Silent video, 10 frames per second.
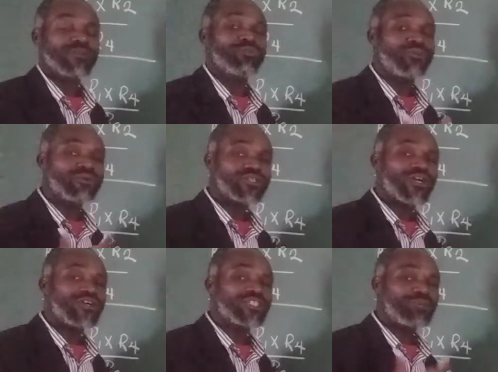Put
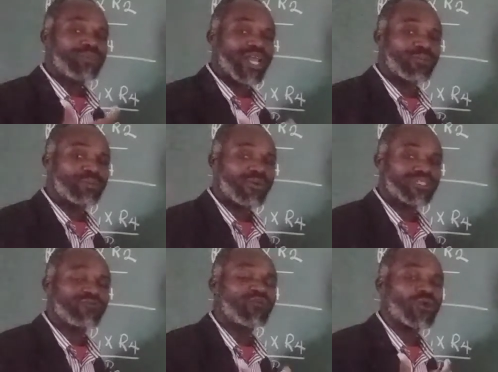on the bell
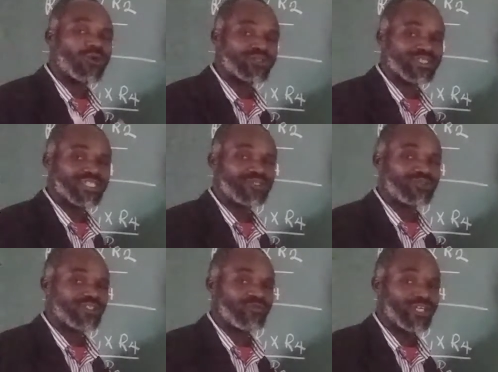button for constant
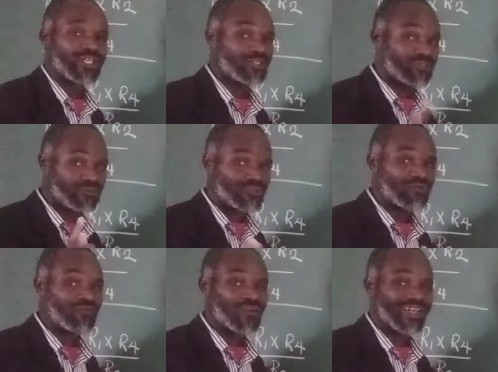notification. Do not
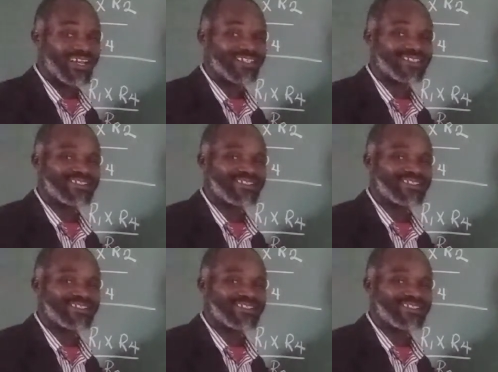forget,